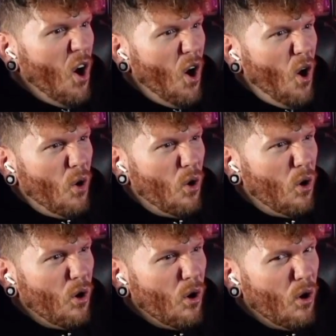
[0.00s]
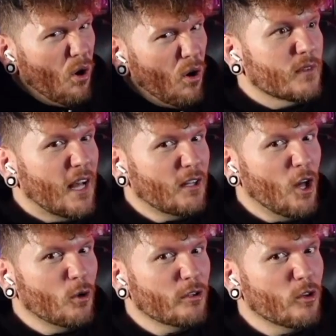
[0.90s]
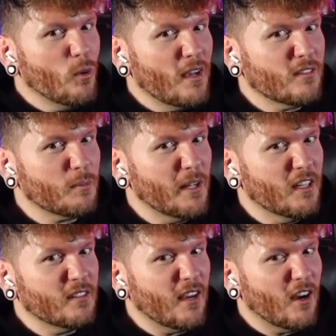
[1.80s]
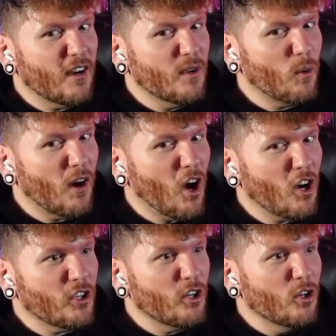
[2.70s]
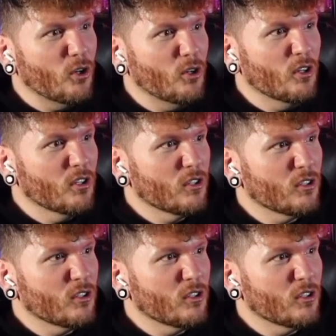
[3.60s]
Oh! Hello, U S military. Where are you?